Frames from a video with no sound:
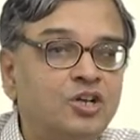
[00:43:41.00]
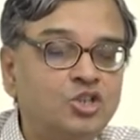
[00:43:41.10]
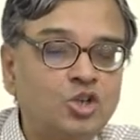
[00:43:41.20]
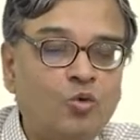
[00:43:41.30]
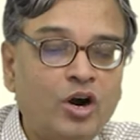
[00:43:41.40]

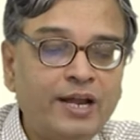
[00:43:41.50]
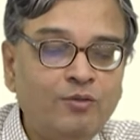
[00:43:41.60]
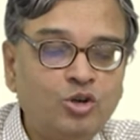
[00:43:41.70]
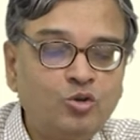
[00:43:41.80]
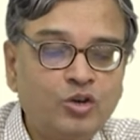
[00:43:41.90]
So, what I
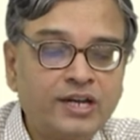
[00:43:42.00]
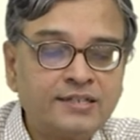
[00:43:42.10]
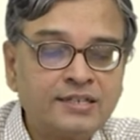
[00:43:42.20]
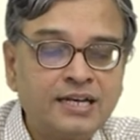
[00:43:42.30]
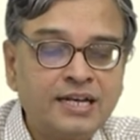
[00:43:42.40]
would do
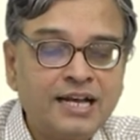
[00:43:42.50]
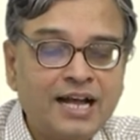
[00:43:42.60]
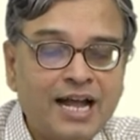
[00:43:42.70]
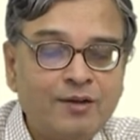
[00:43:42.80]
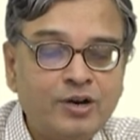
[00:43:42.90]
is,
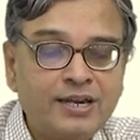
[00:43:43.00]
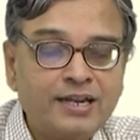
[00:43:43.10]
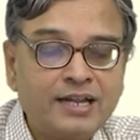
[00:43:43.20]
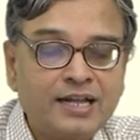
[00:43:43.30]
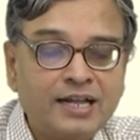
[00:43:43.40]
I would
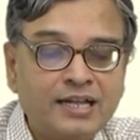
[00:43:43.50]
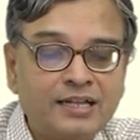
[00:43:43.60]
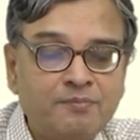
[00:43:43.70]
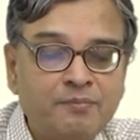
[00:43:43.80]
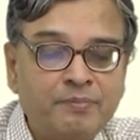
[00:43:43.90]

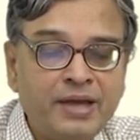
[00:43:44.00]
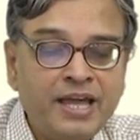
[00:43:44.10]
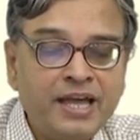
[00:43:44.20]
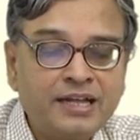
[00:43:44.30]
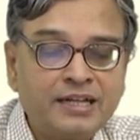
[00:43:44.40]

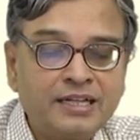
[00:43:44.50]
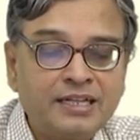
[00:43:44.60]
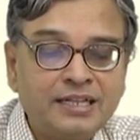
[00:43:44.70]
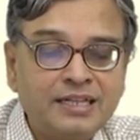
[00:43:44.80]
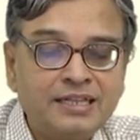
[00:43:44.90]
make
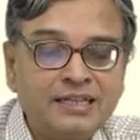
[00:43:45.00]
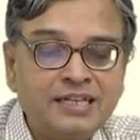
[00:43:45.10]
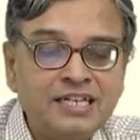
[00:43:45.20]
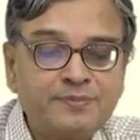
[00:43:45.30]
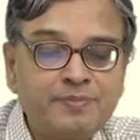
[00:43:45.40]

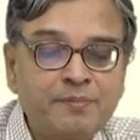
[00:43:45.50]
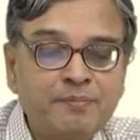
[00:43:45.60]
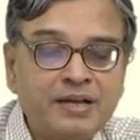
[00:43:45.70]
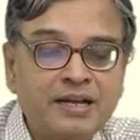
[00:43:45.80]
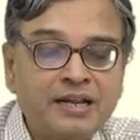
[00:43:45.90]
this
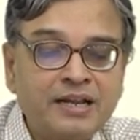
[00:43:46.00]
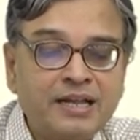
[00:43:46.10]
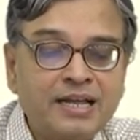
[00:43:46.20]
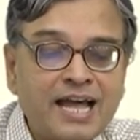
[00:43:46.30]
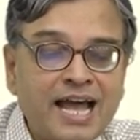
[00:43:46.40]
member
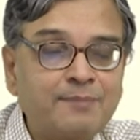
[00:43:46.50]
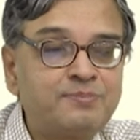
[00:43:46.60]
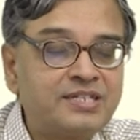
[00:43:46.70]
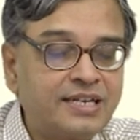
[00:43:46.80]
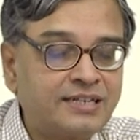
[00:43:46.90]

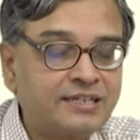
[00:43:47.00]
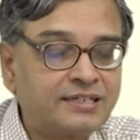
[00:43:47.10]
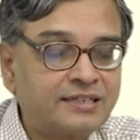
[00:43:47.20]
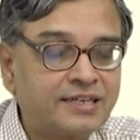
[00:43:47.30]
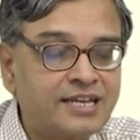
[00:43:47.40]
absent
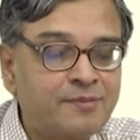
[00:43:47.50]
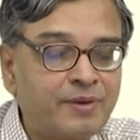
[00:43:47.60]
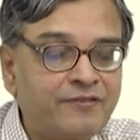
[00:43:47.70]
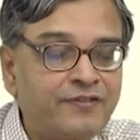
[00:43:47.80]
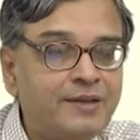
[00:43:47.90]
in
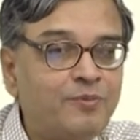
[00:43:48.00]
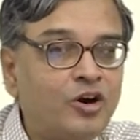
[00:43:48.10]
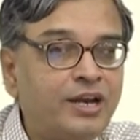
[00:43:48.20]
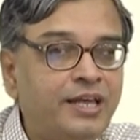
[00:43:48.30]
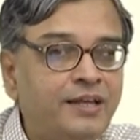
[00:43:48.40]
my free
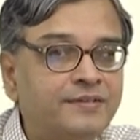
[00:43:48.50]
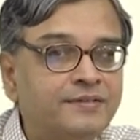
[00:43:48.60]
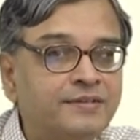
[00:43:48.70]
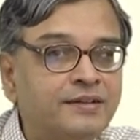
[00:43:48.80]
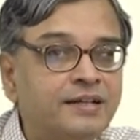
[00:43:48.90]
body
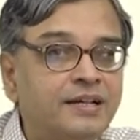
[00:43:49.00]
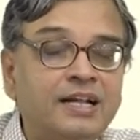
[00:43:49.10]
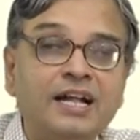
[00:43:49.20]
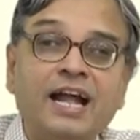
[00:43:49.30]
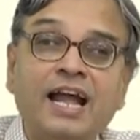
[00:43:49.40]

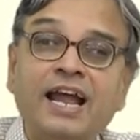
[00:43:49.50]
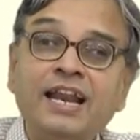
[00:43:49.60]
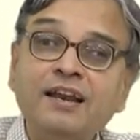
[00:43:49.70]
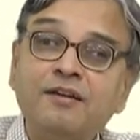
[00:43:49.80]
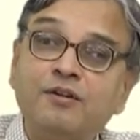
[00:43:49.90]

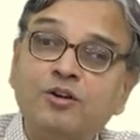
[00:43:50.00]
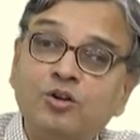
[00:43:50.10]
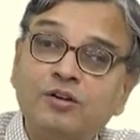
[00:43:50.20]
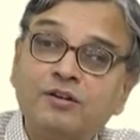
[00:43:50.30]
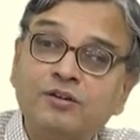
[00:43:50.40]
and
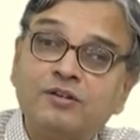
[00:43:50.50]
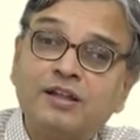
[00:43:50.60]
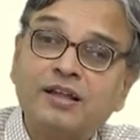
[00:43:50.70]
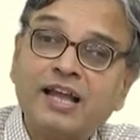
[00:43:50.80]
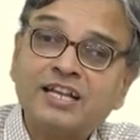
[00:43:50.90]

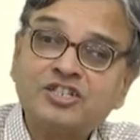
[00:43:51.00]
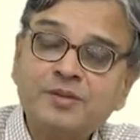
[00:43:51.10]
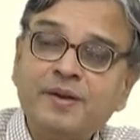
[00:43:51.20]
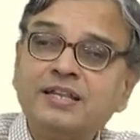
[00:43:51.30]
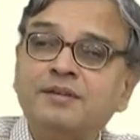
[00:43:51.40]

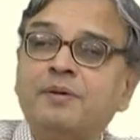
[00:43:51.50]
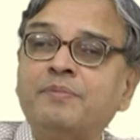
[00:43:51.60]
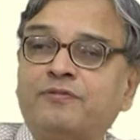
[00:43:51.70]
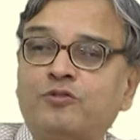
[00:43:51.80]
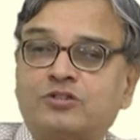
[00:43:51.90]
estimate the
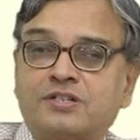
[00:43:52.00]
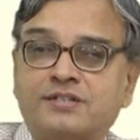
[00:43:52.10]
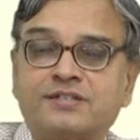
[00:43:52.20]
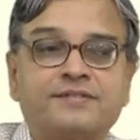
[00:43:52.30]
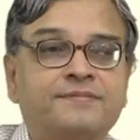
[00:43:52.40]
member
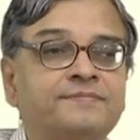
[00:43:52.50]
forces.